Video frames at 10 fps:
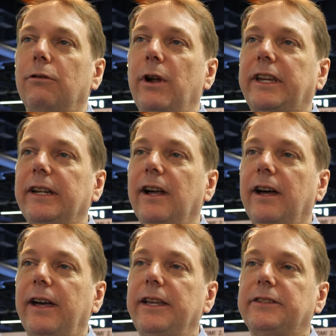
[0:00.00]

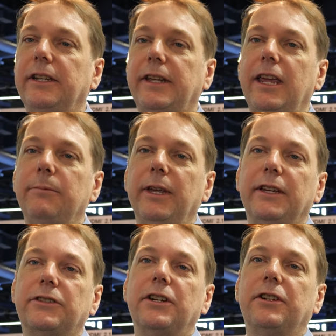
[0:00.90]
recognize that
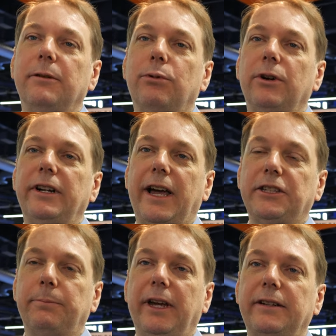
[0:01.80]
gaming is such an important
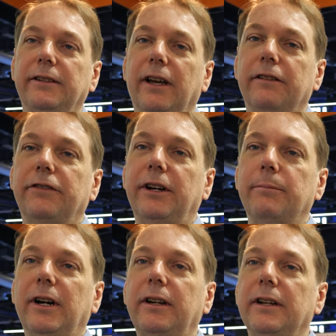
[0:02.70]
aspect of their
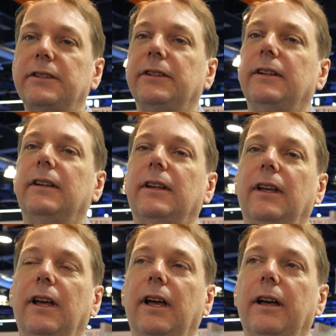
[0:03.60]
market.
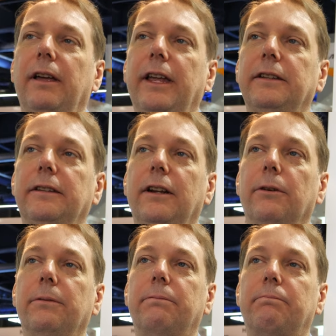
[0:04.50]
And you
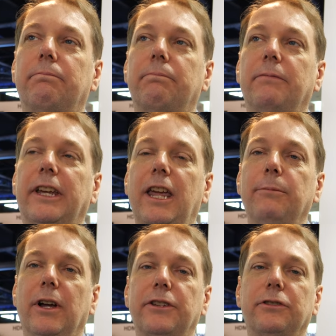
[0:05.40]
know, the
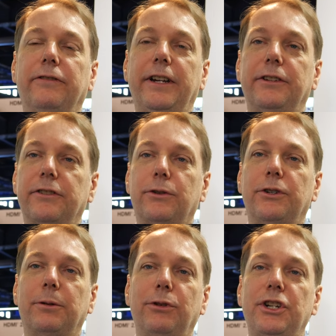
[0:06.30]
game console vendors, of
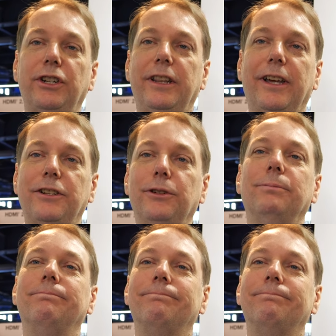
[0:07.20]
course, appreciate that too.